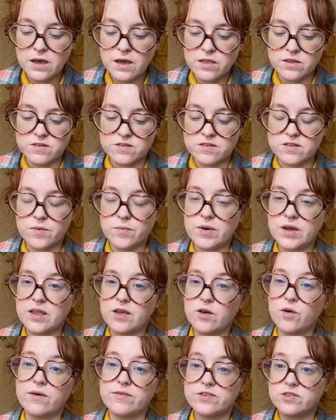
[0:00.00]
This is somebody
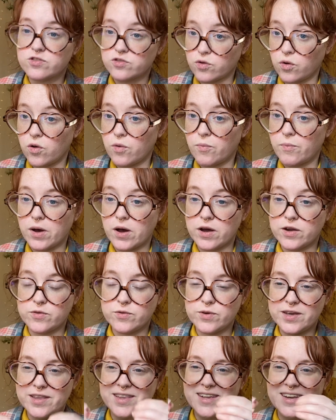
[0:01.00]
that you have a soul bond
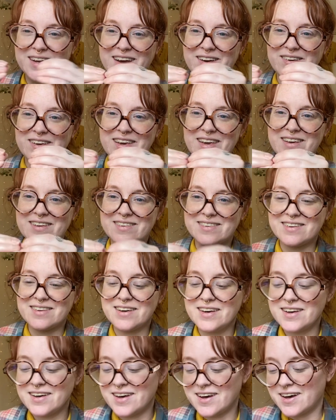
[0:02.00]
with. now kiss.
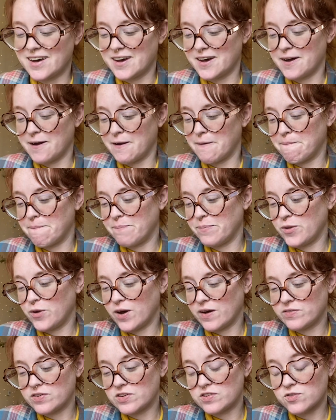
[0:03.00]
Um, you
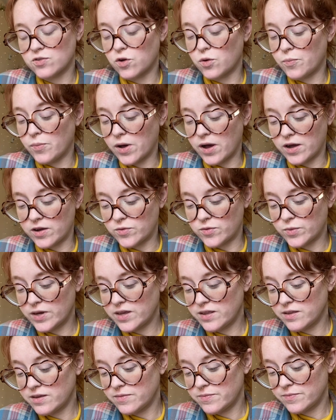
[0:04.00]
have a soul bond
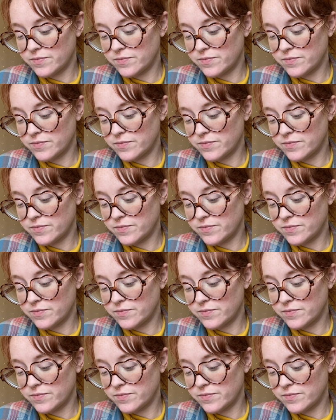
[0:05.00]
with.